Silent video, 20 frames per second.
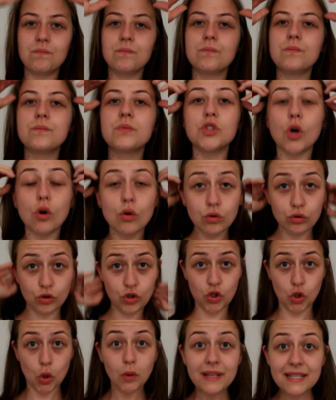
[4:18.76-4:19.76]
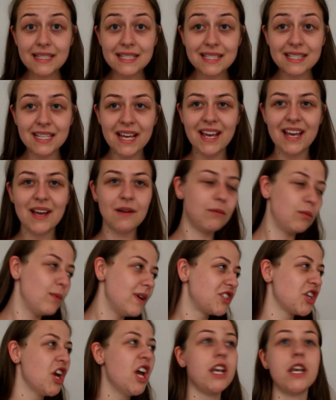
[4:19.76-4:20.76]
song choice,
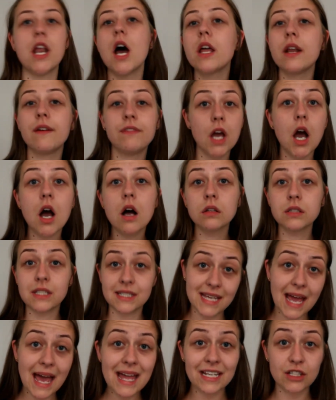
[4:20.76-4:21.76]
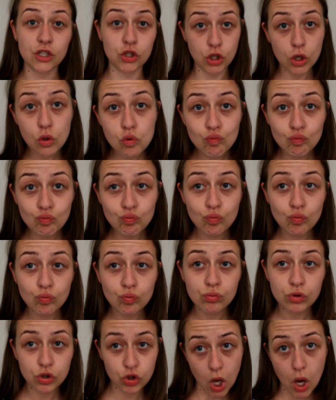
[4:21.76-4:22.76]
which none of y'all decided to do,
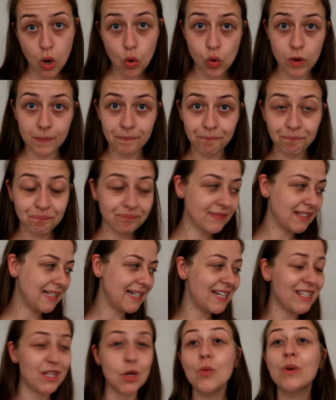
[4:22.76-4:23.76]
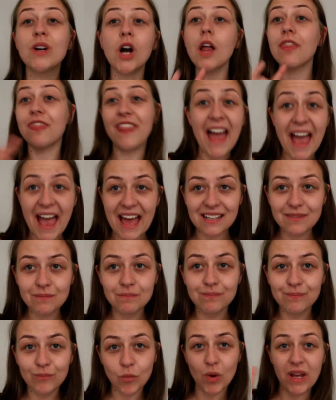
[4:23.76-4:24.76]
so you got that,
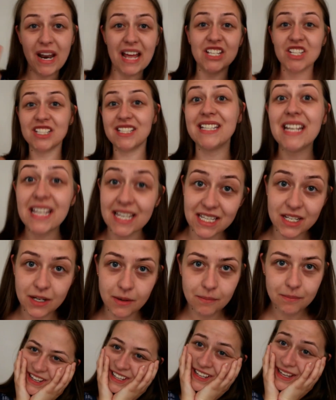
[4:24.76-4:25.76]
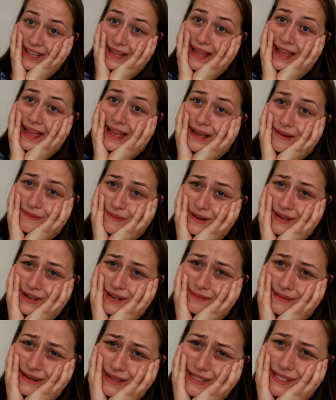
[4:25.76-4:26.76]
what I just did. What
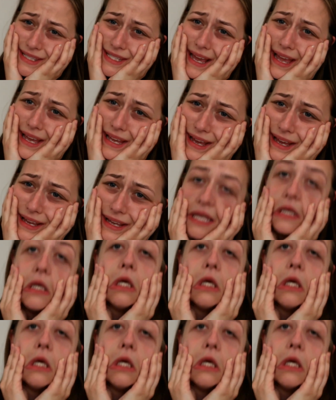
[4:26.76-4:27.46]
am I saying?